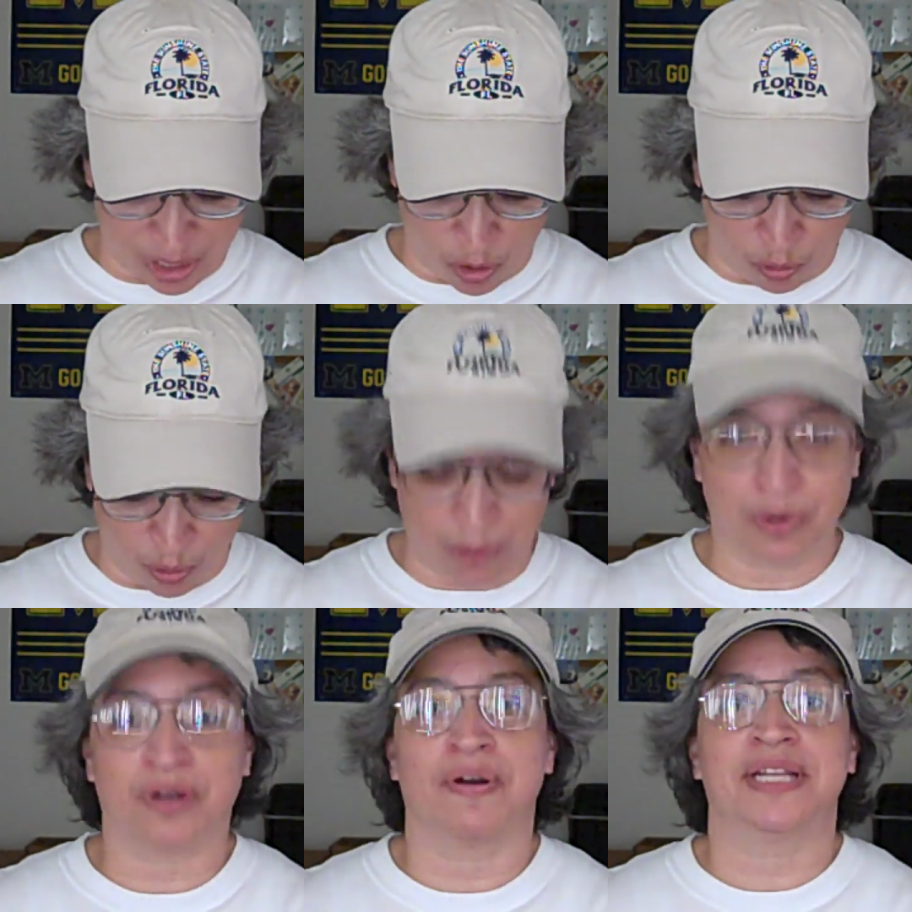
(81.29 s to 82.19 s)
So
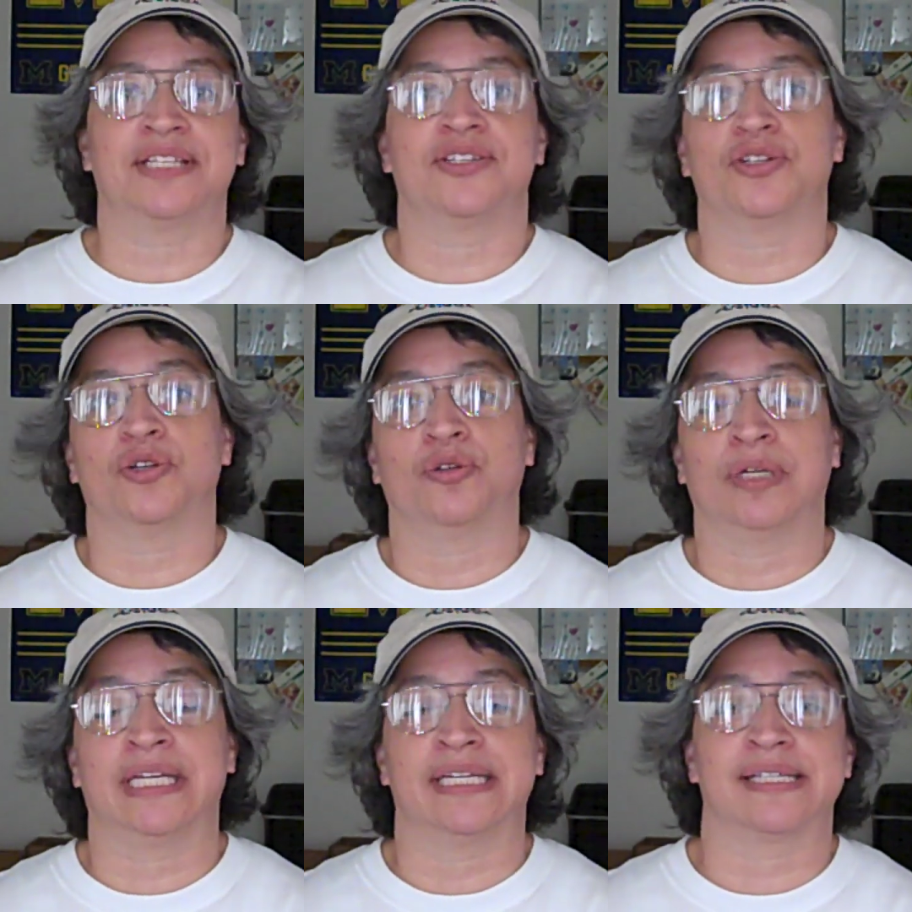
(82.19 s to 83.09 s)
what we're going to
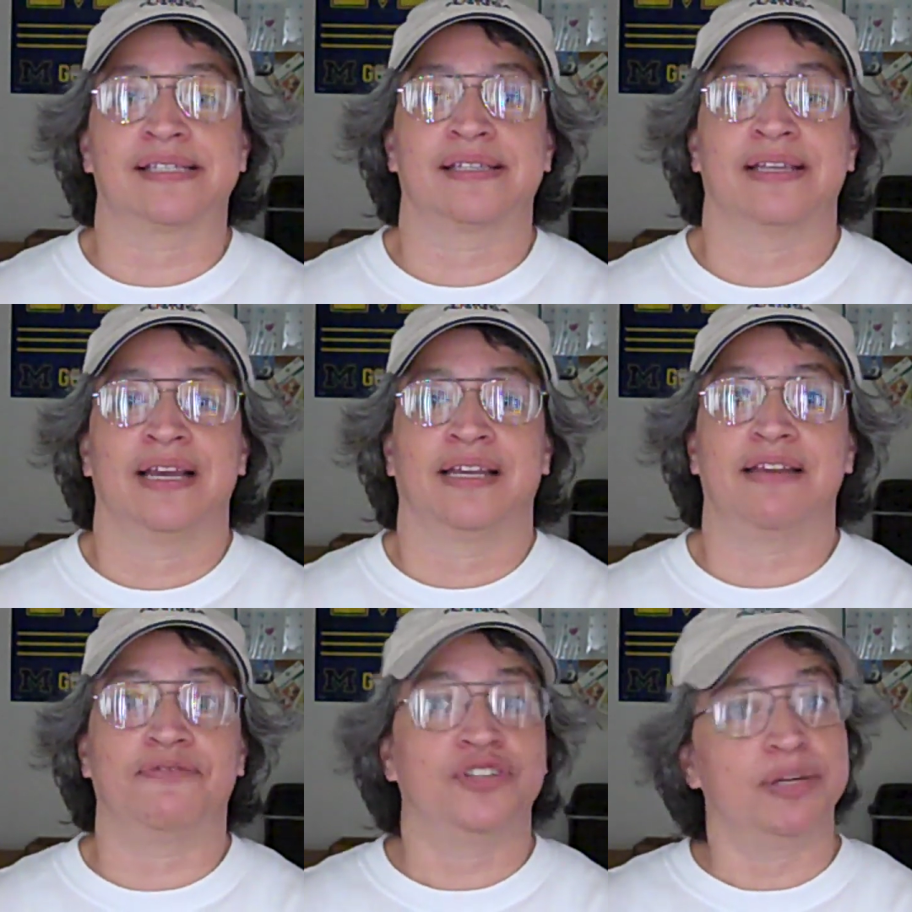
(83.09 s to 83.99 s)
do is
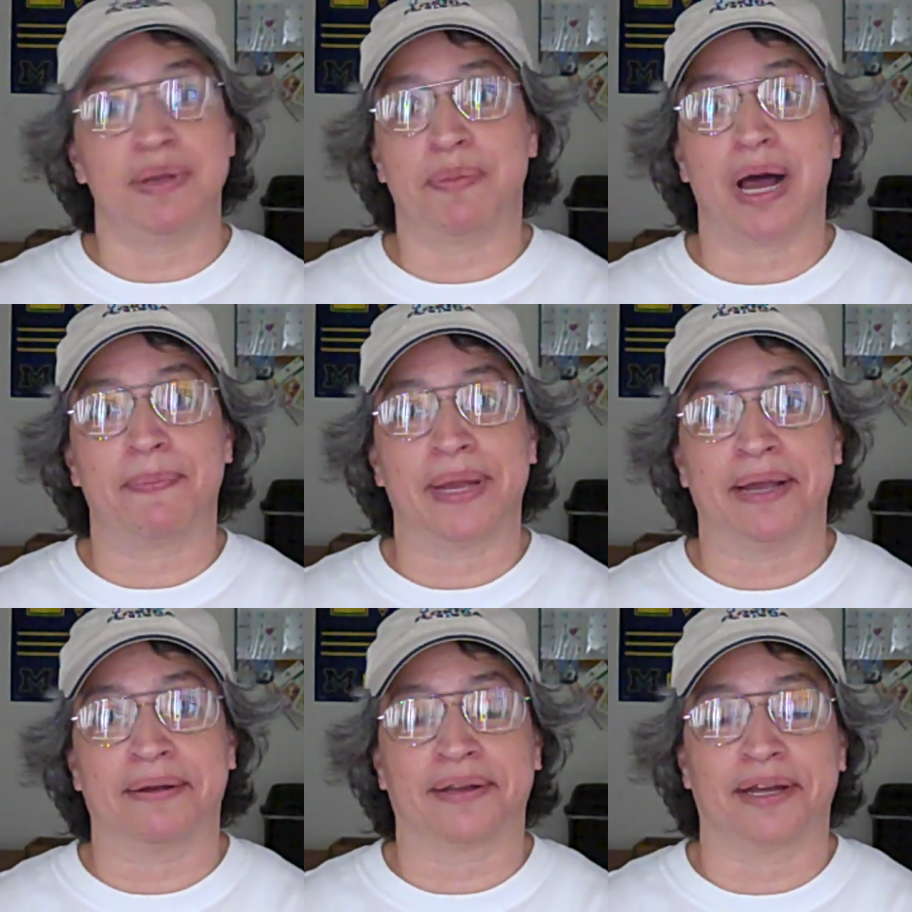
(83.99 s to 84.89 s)
give Jimmy Pop a
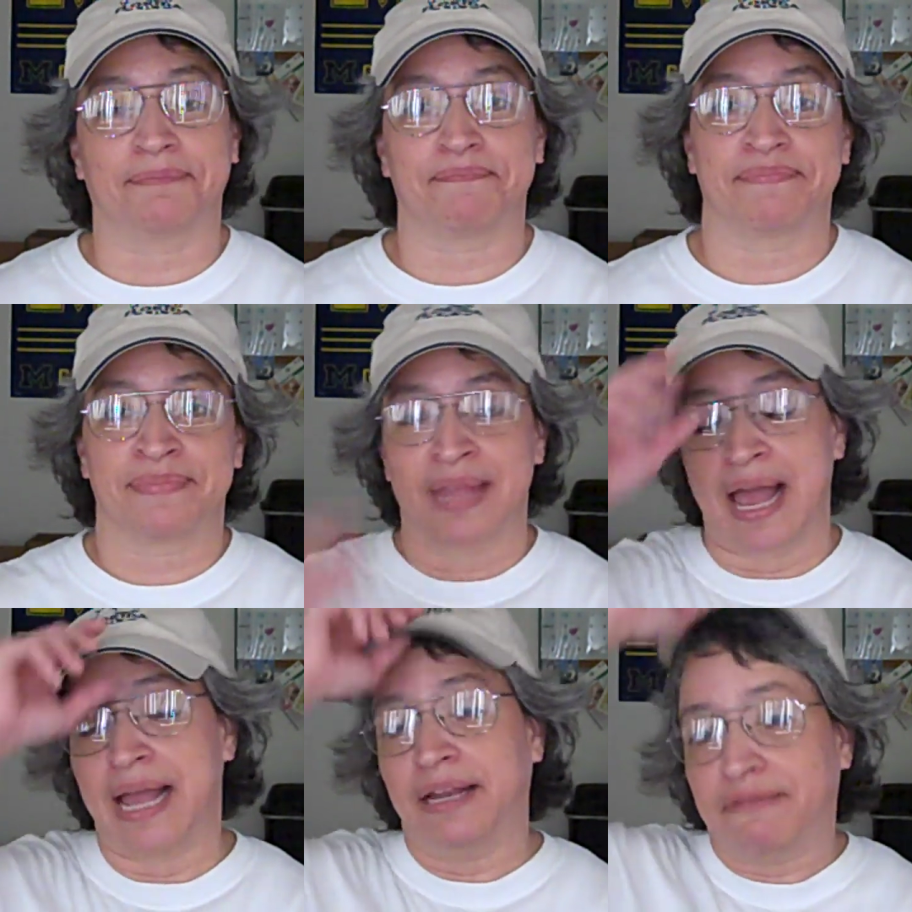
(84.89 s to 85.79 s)
haircut.
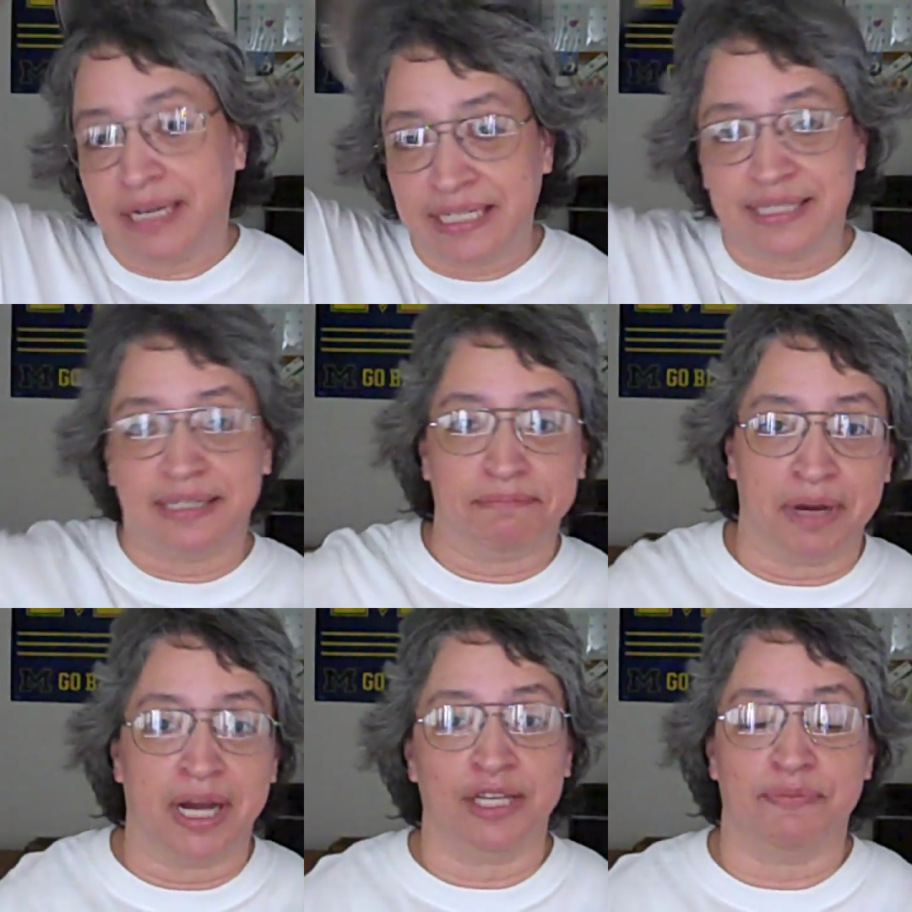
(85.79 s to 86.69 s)
I already did
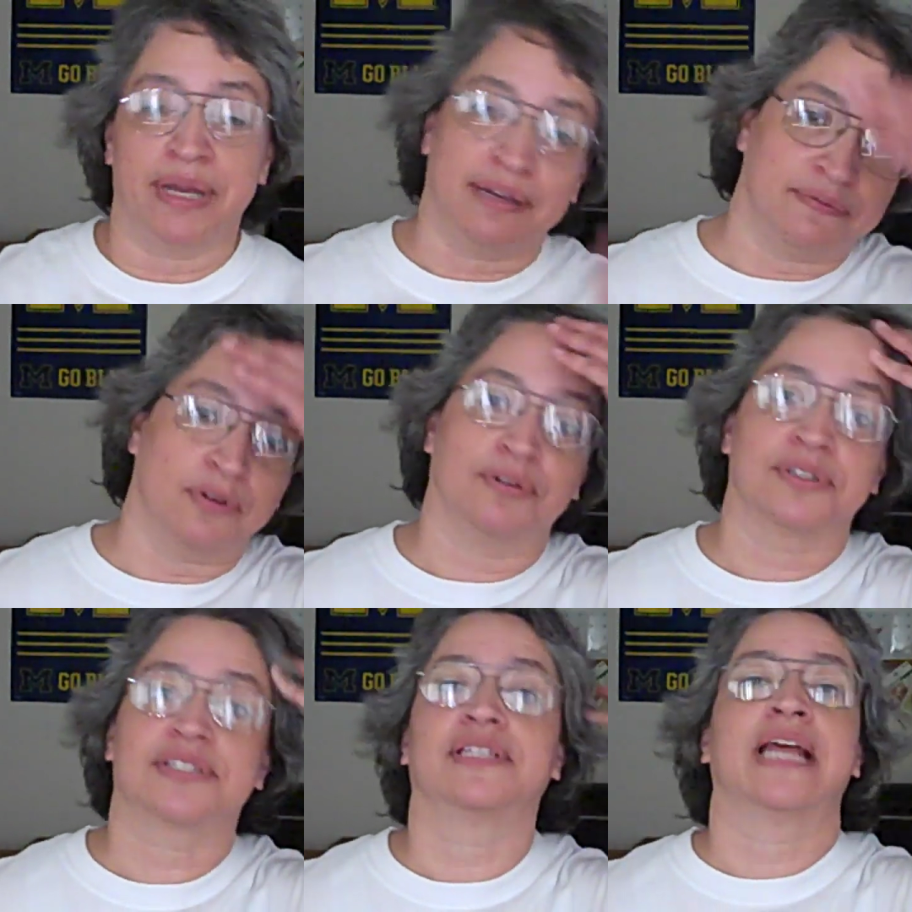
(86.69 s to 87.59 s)
mine, you may have
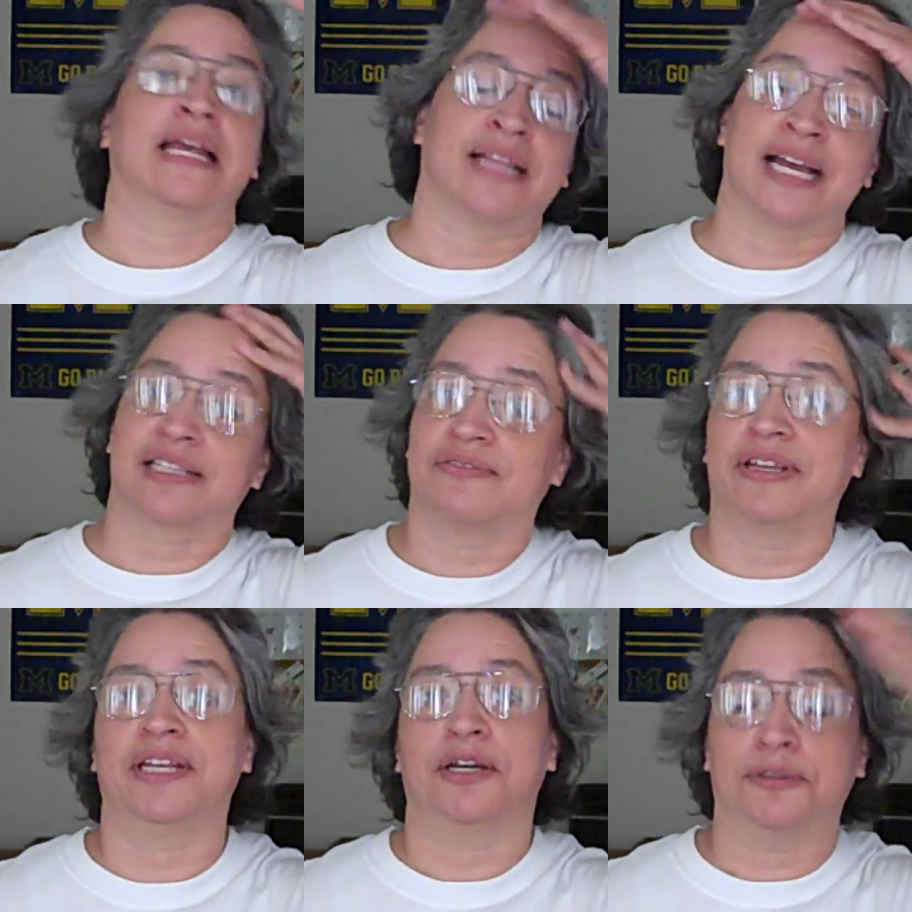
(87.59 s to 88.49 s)
noticed in that last
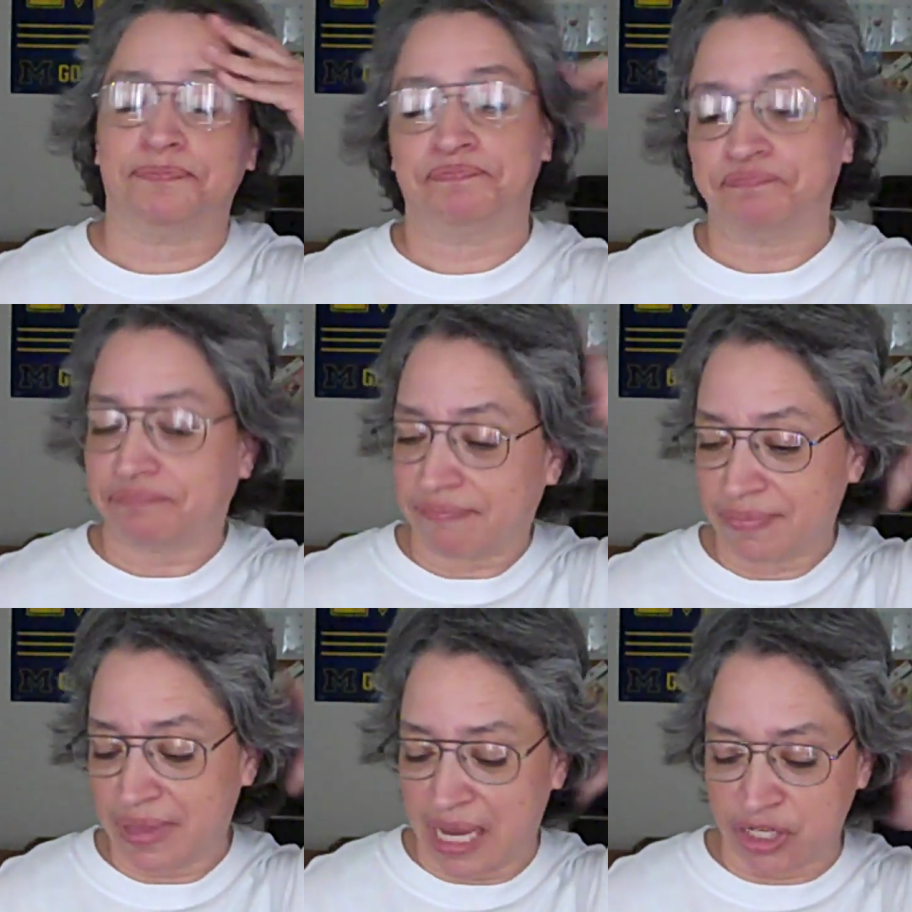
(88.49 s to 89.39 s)
video.
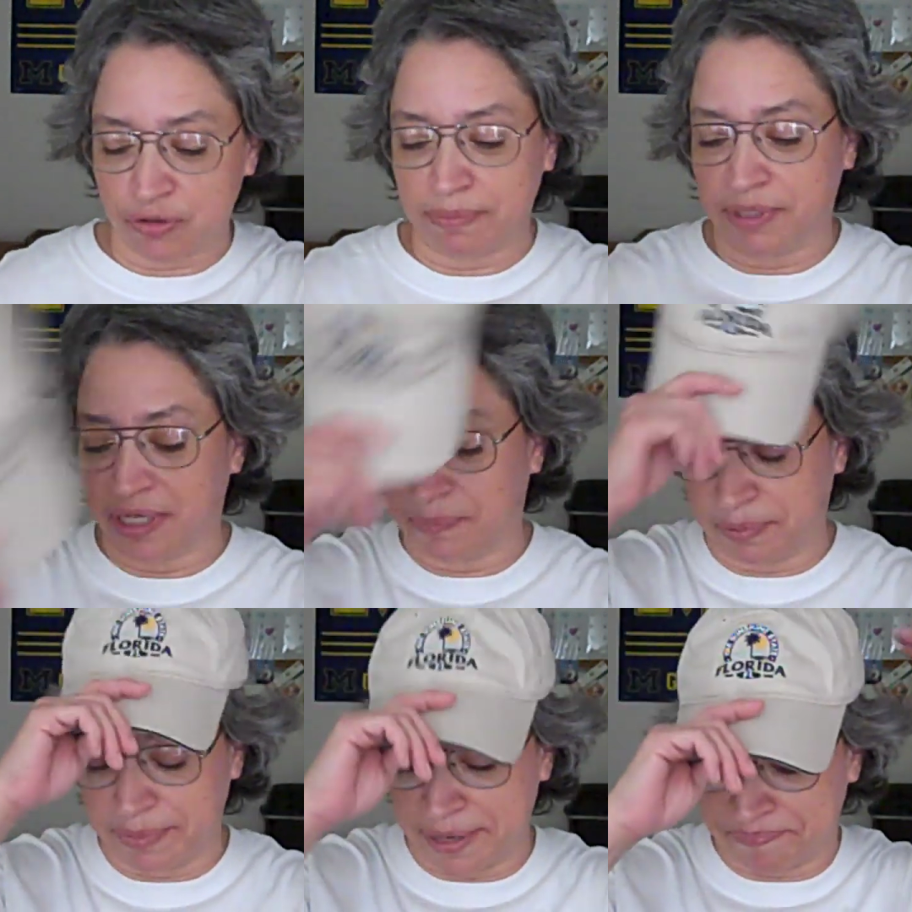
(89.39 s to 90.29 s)
I trimmed it
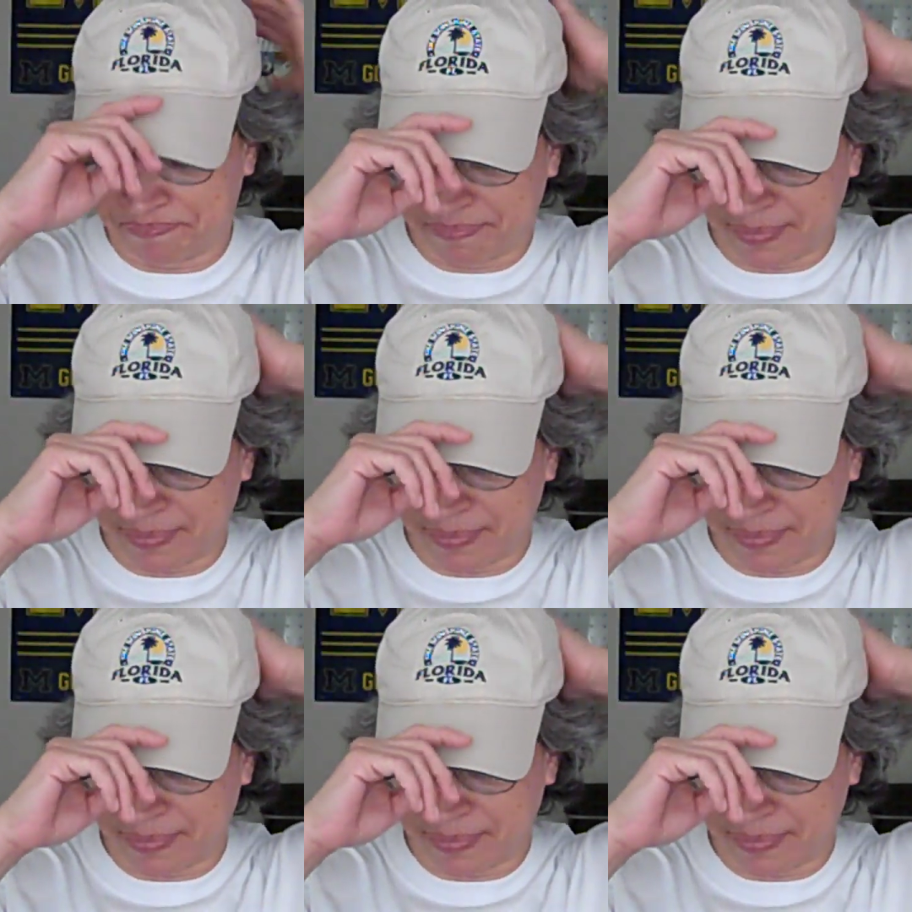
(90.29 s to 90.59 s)
up a bit.